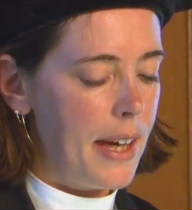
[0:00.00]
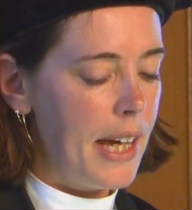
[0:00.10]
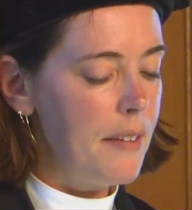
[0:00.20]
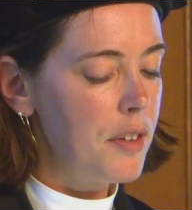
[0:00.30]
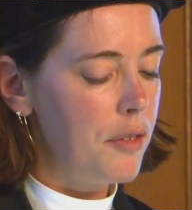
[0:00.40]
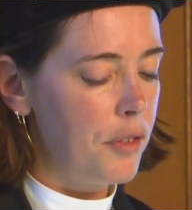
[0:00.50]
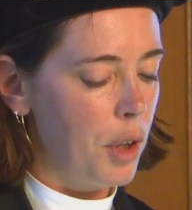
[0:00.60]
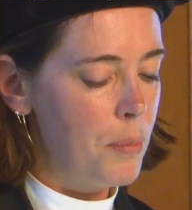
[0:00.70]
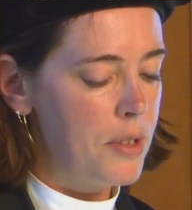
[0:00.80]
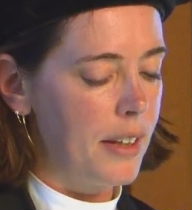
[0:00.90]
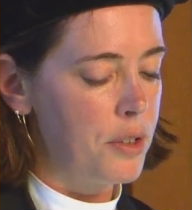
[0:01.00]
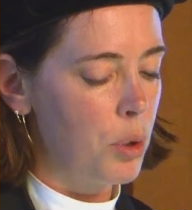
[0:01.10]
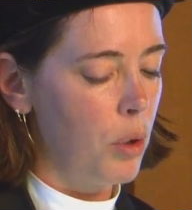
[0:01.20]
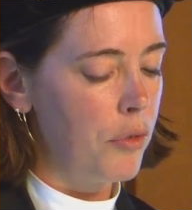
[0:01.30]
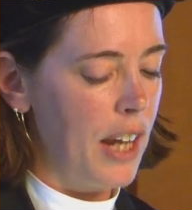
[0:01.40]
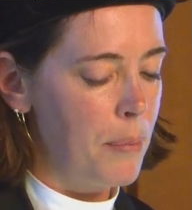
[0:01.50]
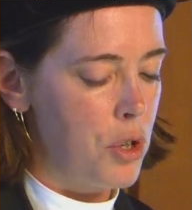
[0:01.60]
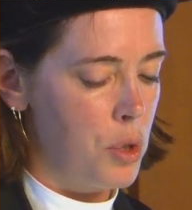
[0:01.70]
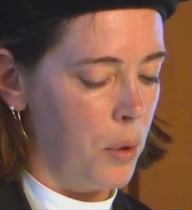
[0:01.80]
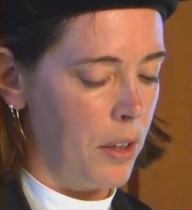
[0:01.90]
Even firms that solve
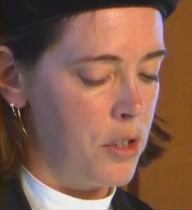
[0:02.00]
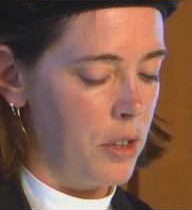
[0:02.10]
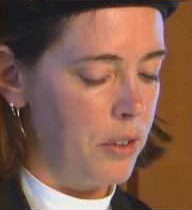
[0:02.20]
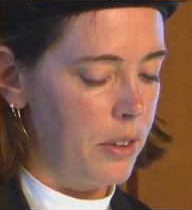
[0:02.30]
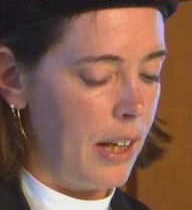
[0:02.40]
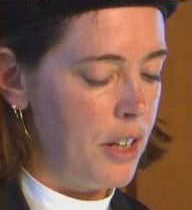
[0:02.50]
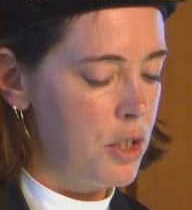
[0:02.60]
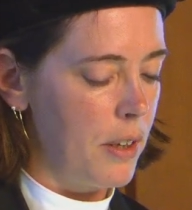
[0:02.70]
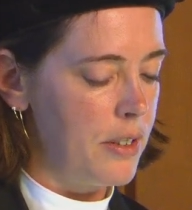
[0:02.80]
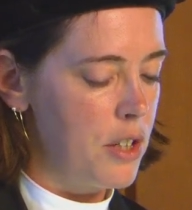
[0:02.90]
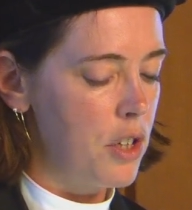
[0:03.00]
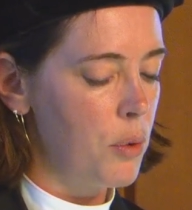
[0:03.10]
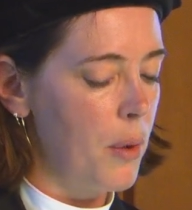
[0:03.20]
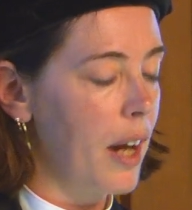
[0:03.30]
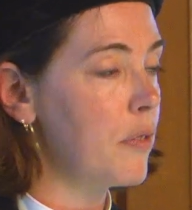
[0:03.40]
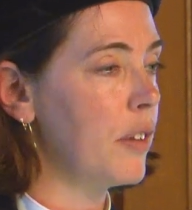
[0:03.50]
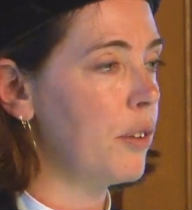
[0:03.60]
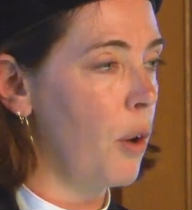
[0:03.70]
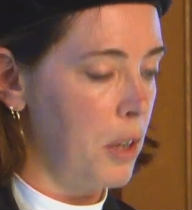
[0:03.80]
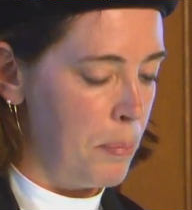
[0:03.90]
labor shortages in
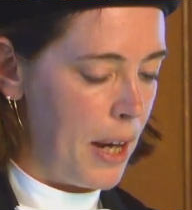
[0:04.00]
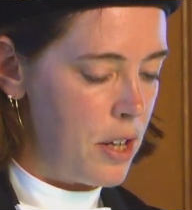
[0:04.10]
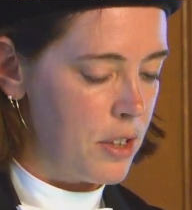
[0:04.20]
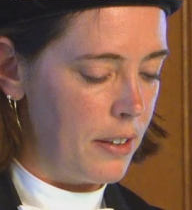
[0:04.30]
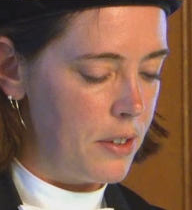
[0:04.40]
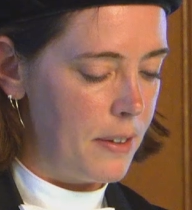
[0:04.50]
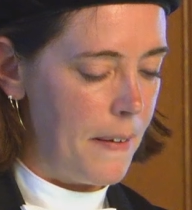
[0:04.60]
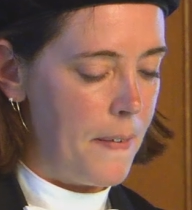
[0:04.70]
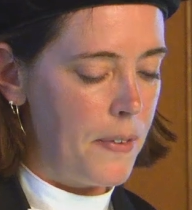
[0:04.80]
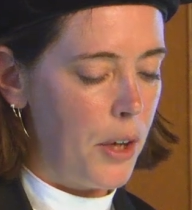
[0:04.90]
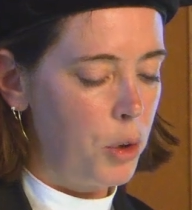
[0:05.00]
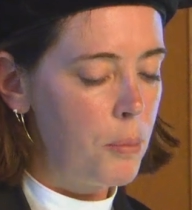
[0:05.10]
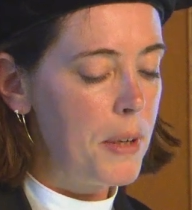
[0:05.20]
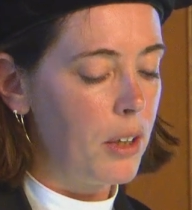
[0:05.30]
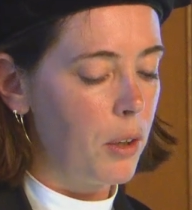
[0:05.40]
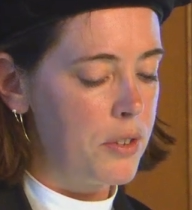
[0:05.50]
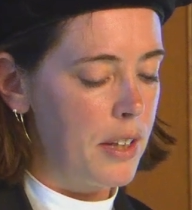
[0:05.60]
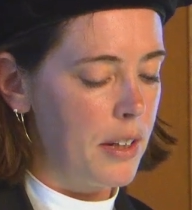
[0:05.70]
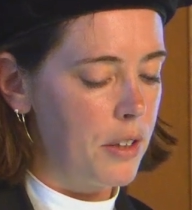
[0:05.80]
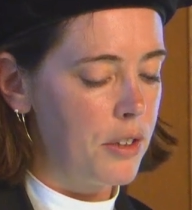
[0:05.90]
transition-relevant occupations could be
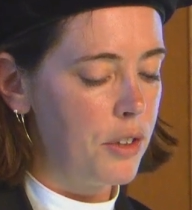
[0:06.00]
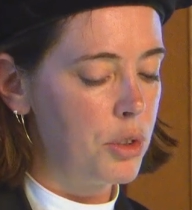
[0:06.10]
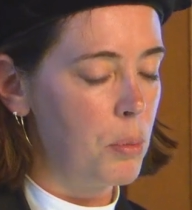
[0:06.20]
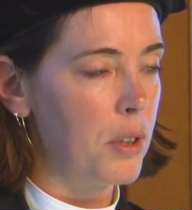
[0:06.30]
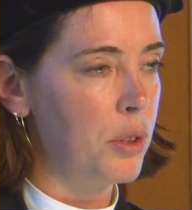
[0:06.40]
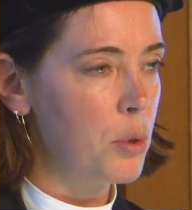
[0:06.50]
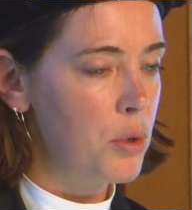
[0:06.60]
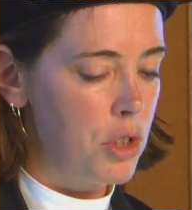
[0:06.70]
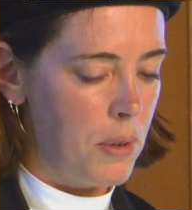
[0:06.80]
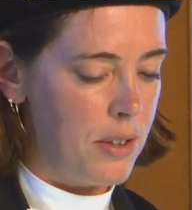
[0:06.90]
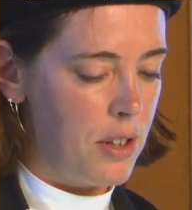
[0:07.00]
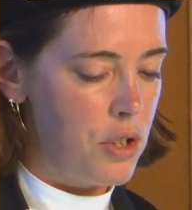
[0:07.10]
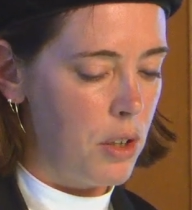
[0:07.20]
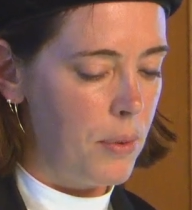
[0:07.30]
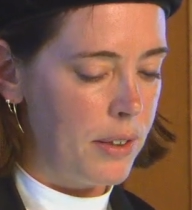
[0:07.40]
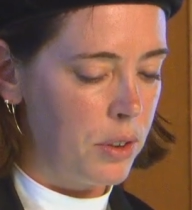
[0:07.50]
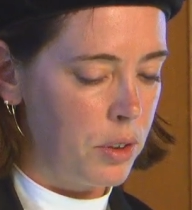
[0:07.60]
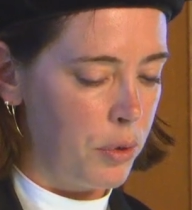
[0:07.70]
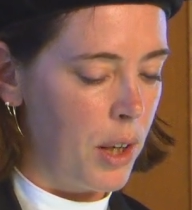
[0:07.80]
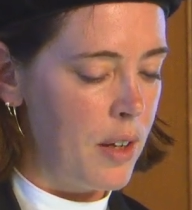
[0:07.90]
considered to reduce transition
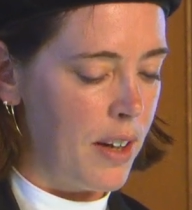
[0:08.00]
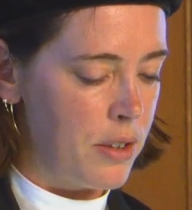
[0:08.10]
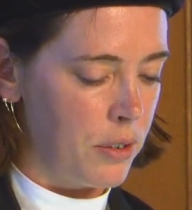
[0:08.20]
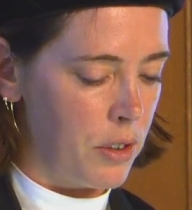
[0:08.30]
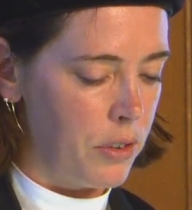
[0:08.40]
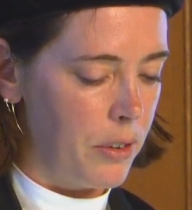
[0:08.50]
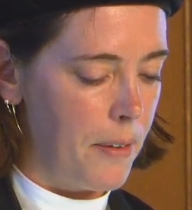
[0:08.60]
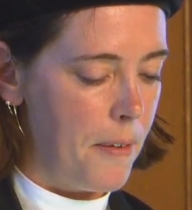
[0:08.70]
risks for investors.